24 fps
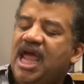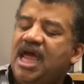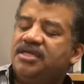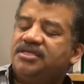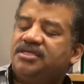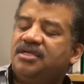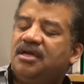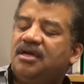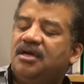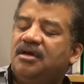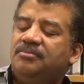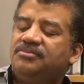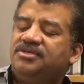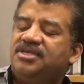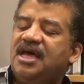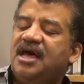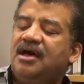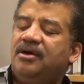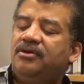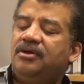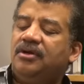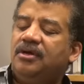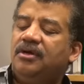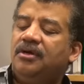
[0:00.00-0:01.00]
as it comes
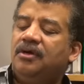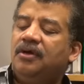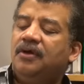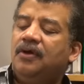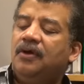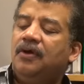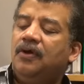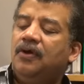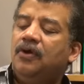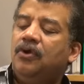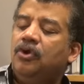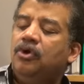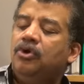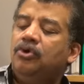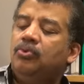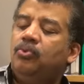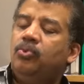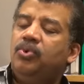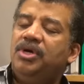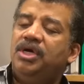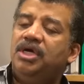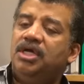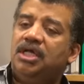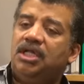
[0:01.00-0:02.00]
out
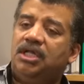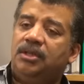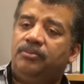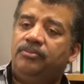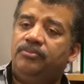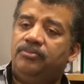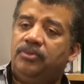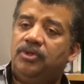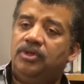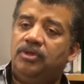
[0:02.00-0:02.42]
will